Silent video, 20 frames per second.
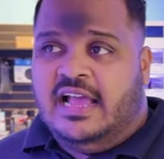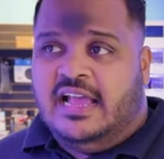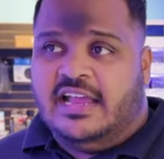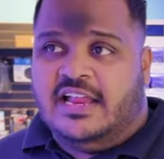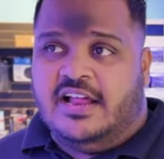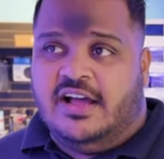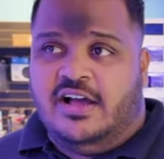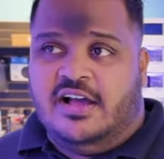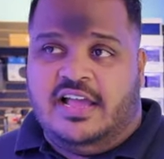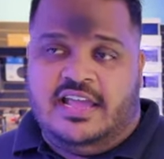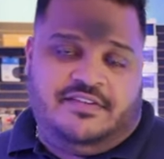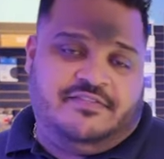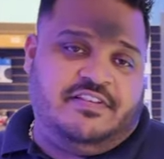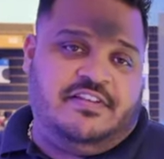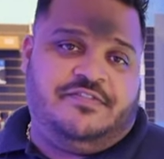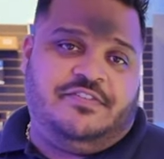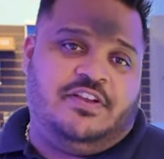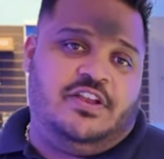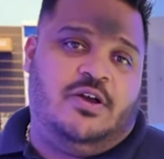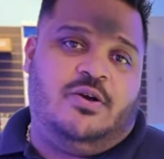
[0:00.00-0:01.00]
You know, even
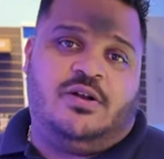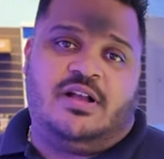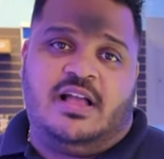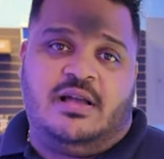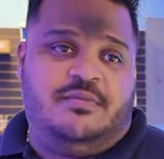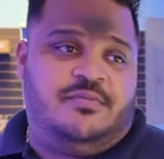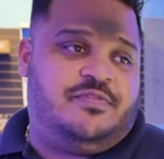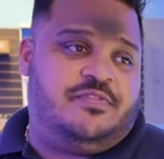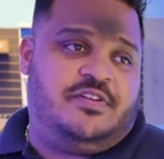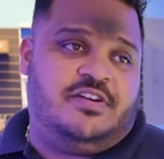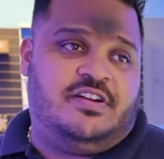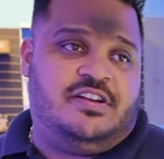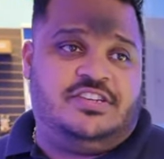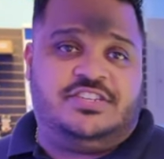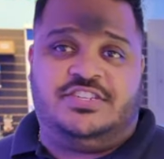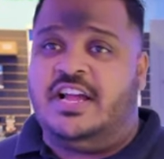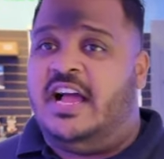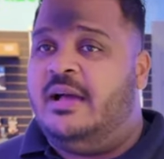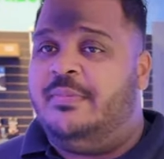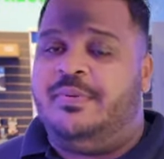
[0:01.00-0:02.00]
if you don't come for the
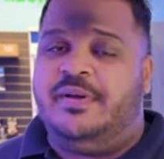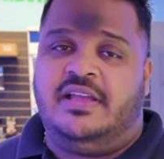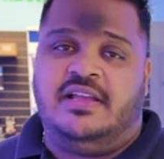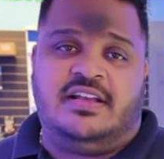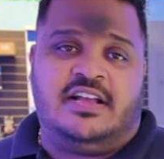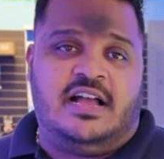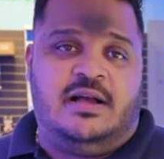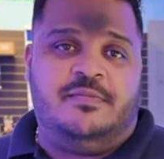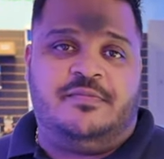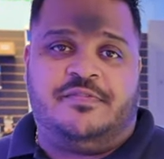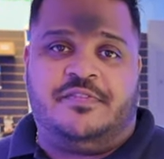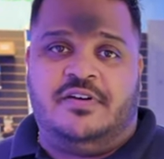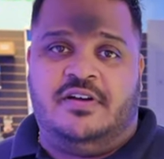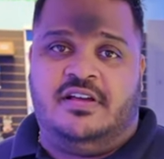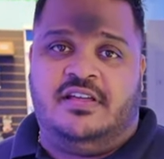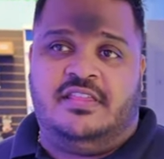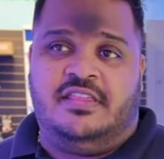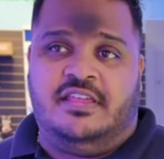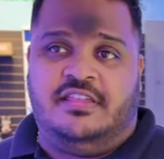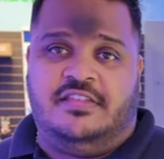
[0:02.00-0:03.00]
shopping, come
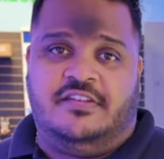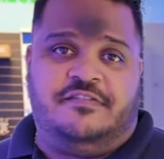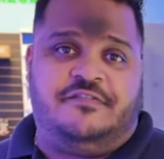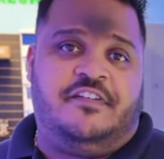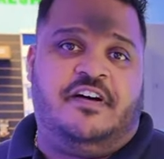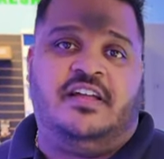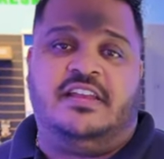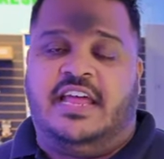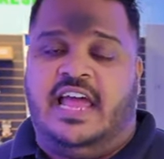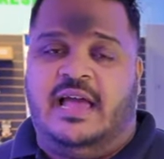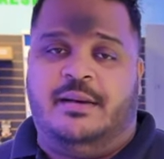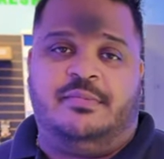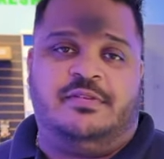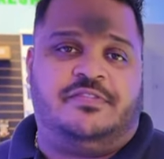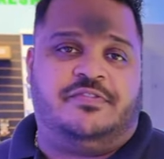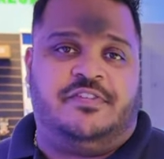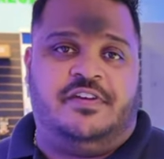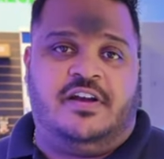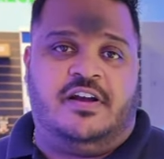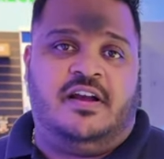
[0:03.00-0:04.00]
for the fun, the
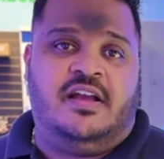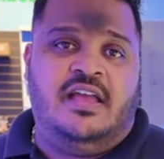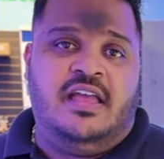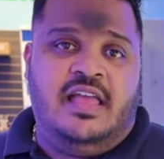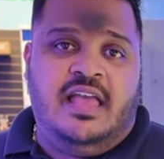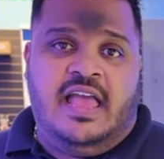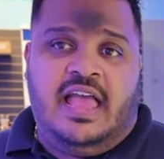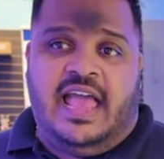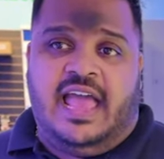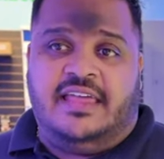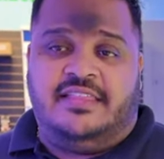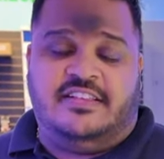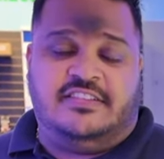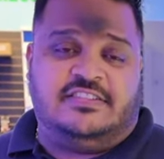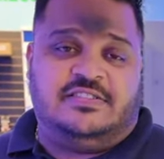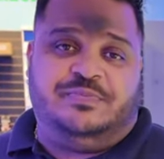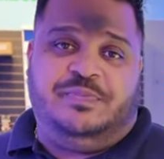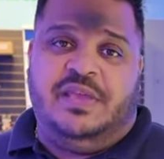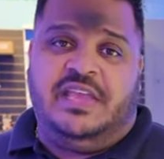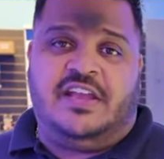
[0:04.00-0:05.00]
atmosphere, and the
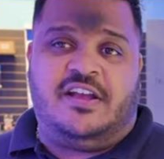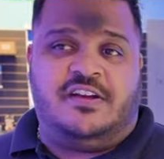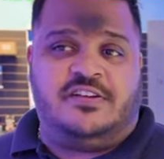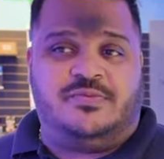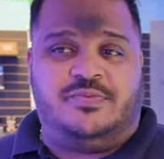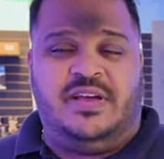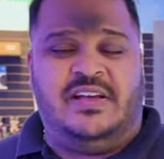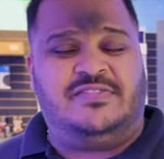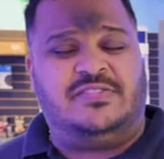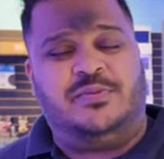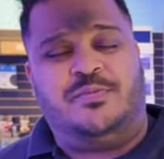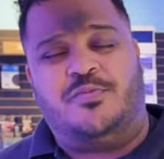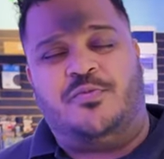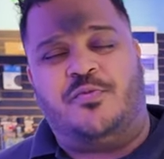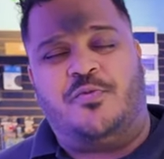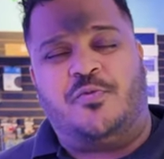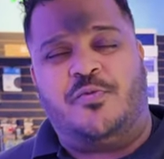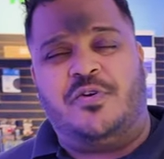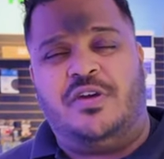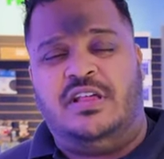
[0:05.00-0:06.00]
speakers. We have
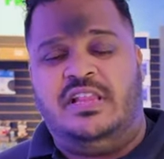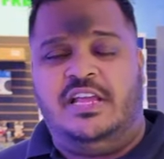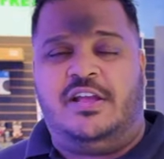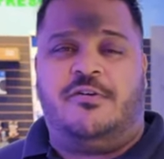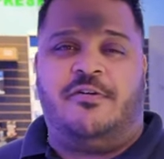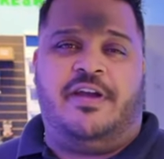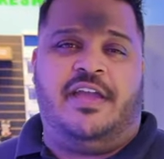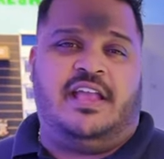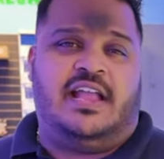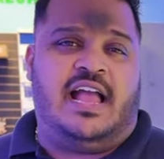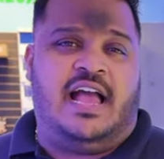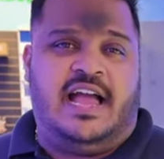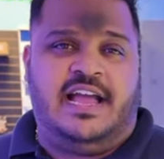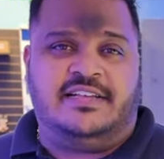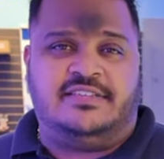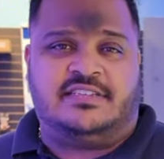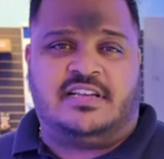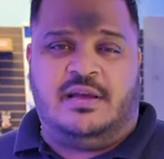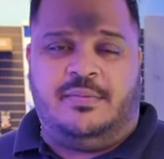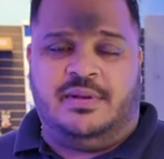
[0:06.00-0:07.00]
some really great
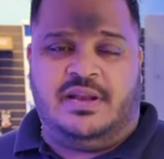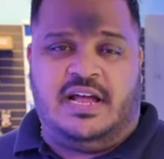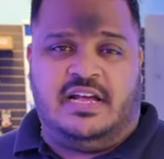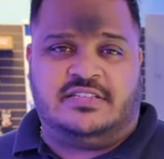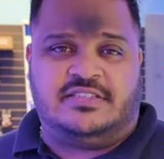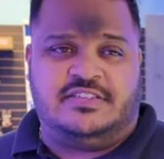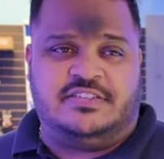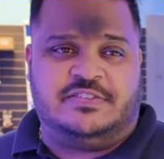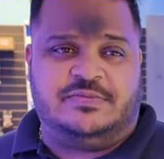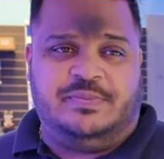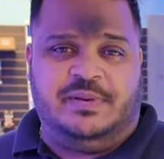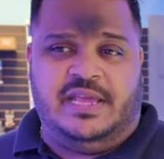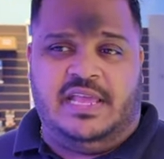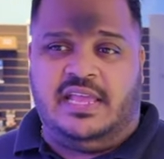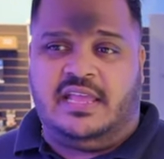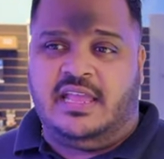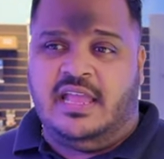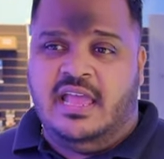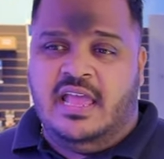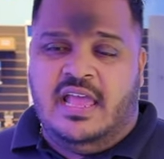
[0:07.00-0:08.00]
guys coming out to
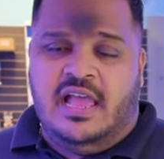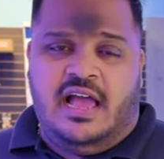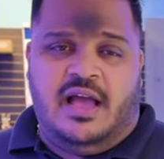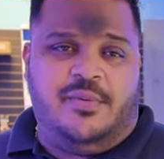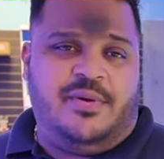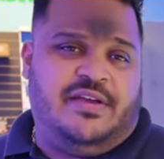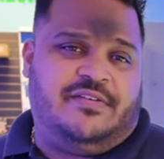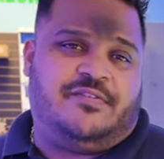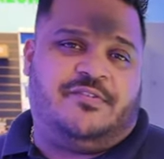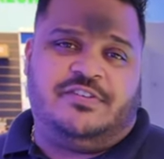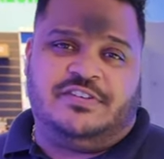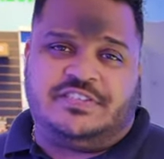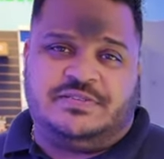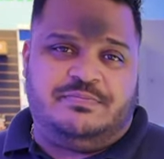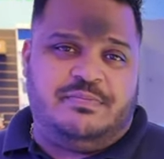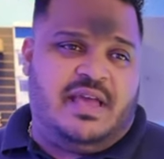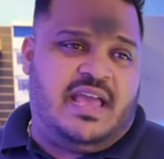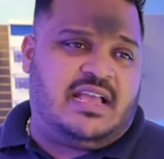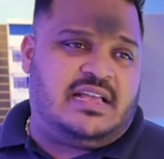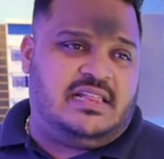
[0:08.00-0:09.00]
speak. We have Chris
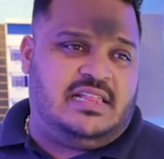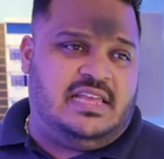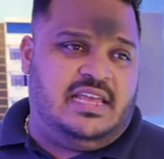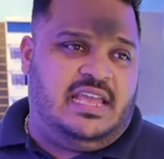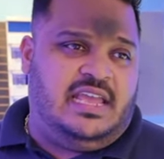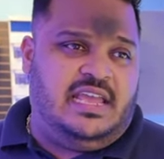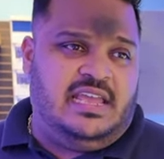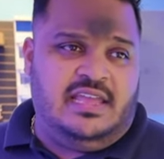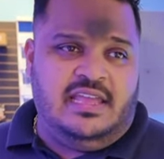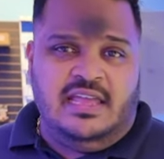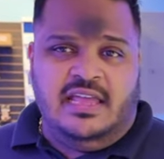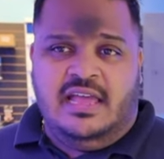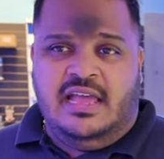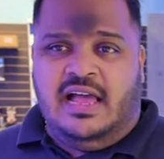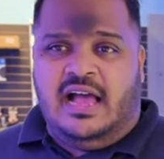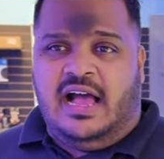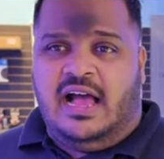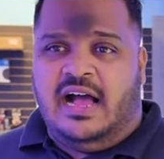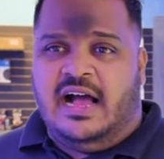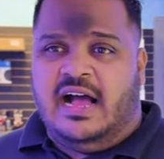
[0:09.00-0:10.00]
Meckley,
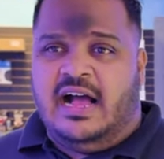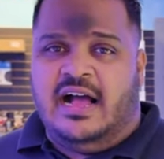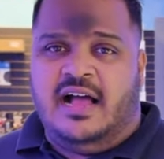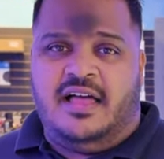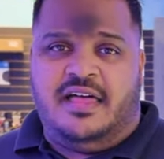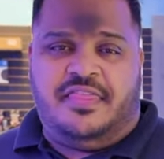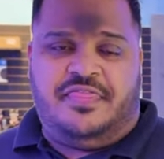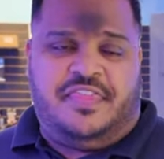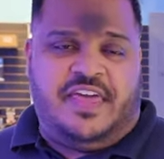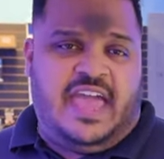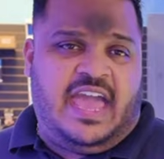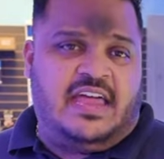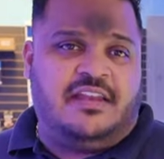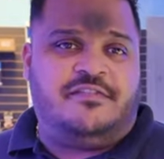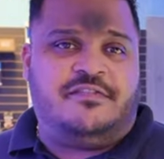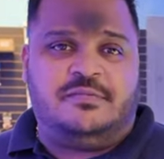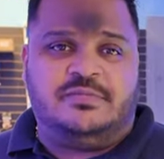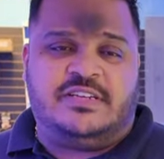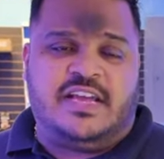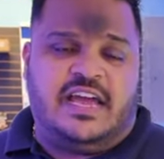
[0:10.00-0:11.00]
Than
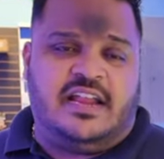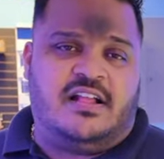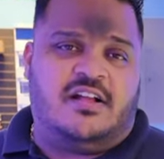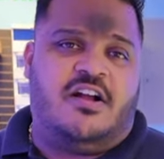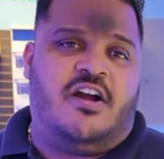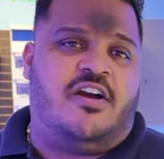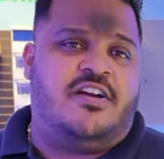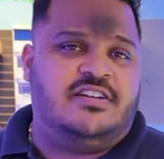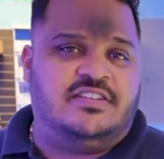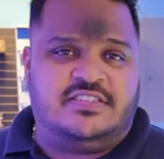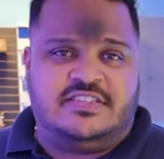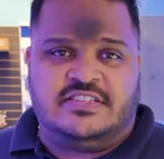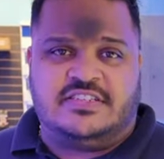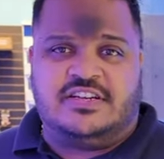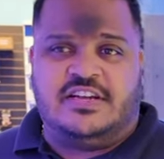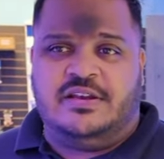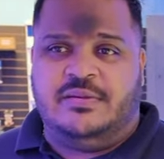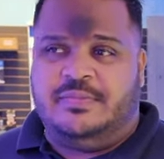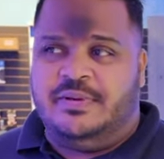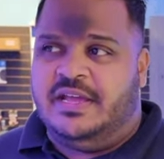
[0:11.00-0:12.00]
from Tidal Gardens is
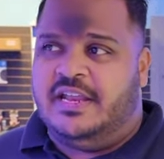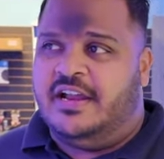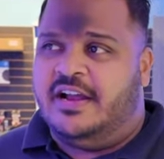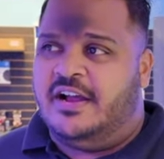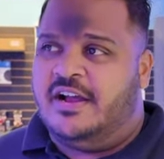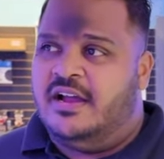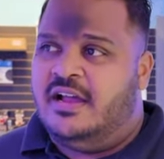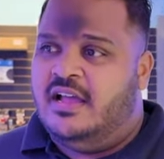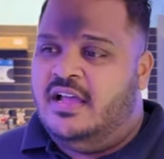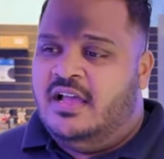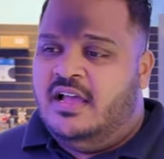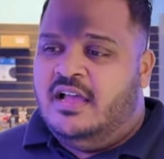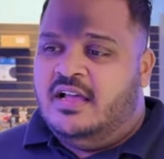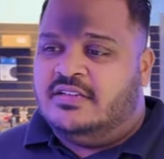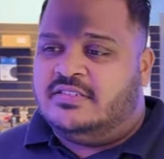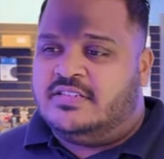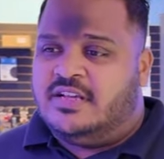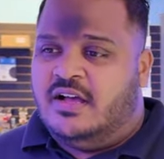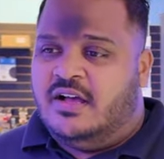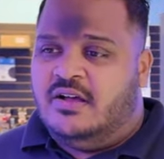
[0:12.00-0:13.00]
going to be there.
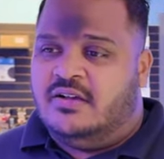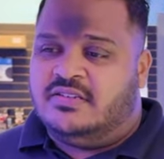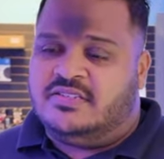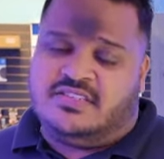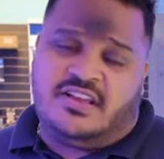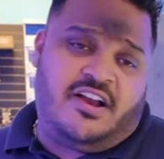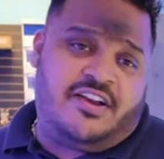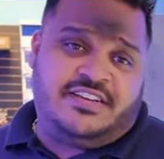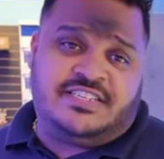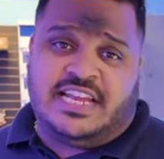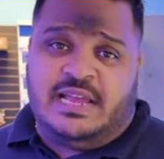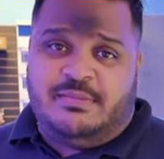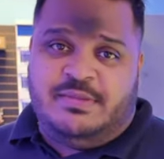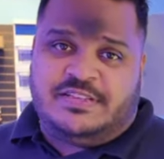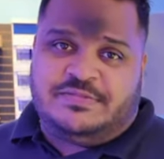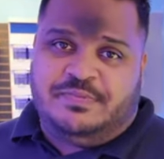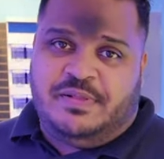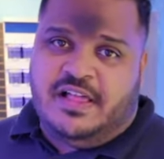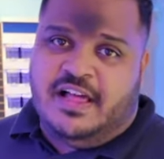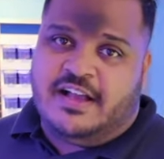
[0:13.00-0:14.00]
So, sorry,
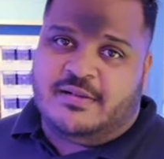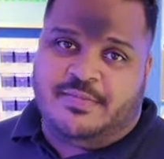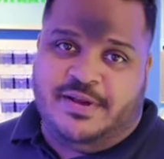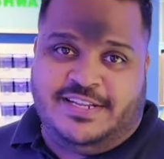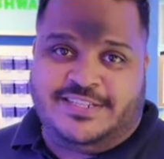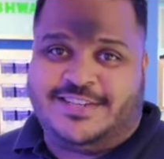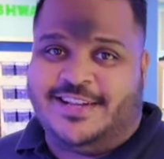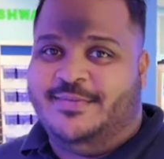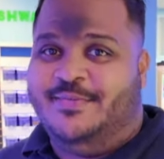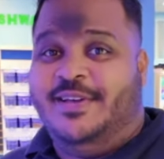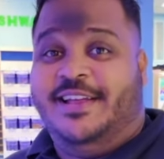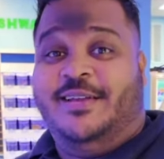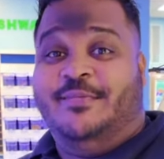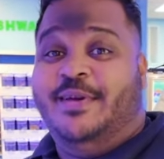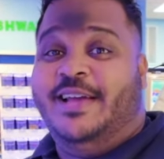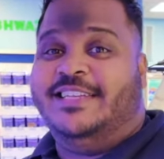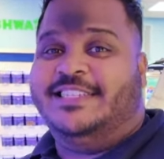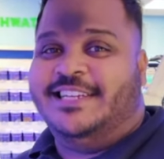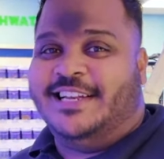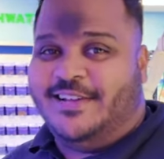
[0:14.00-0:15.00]
shameless plug, but it's going to be an
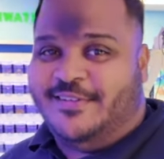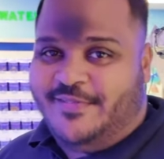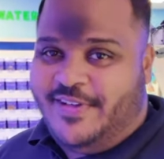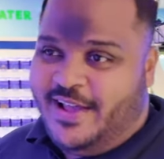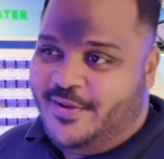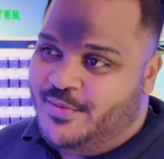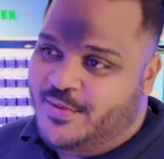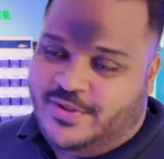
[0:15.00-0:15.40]
amazing event.